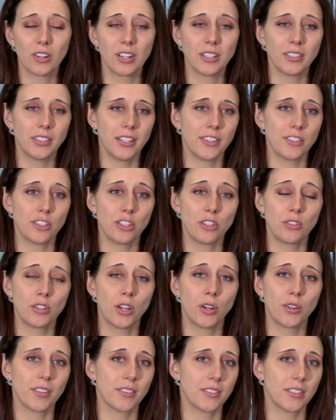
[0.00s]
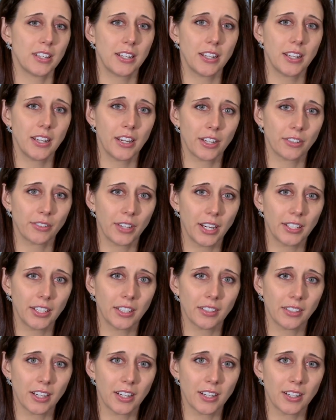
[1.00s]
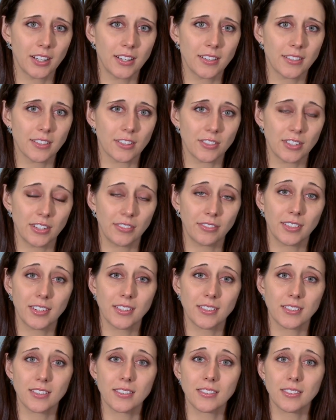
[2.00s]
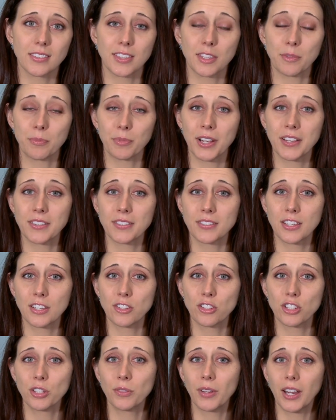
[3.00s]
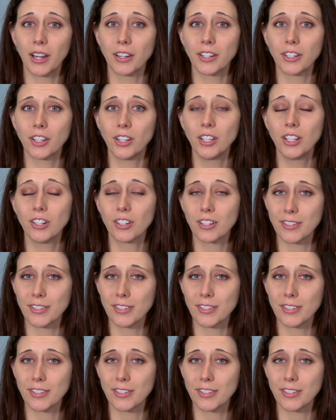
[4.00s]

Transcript: or unless you notice any irregularities or differences in the breast tissue, areola,